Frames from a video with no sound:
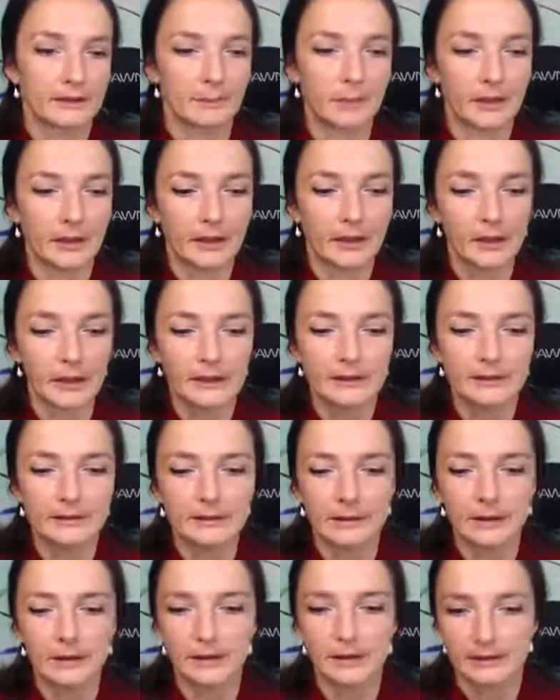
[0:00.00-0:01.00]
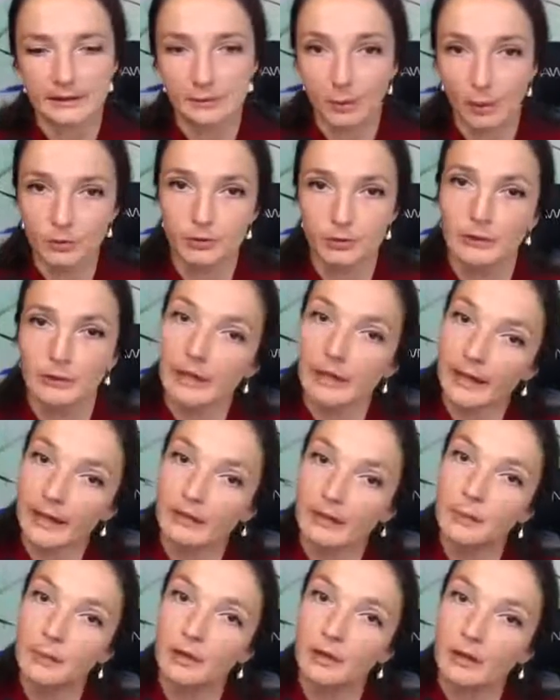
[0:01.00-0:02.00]
because it is most
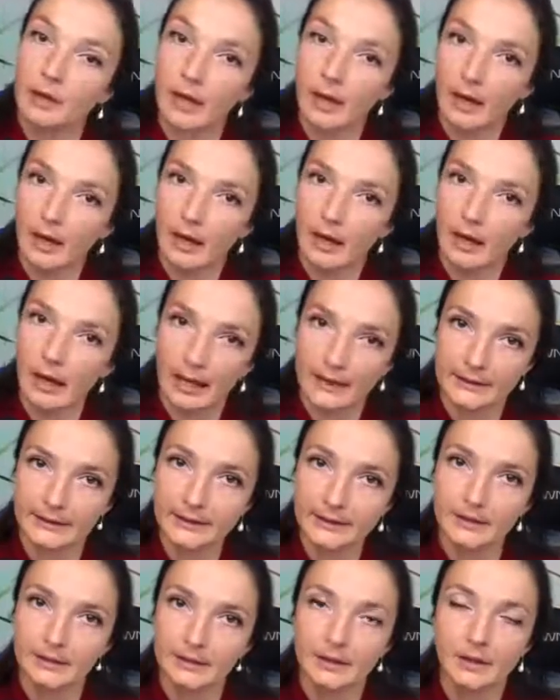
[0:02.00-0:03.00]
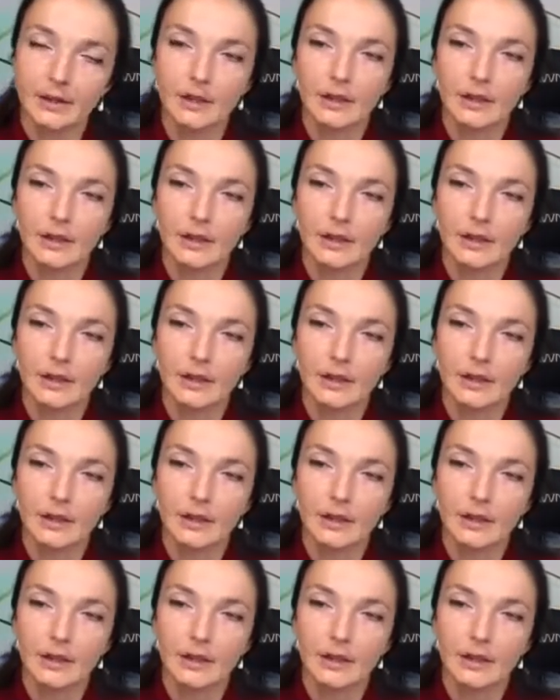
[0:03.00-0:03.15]
reliable asset,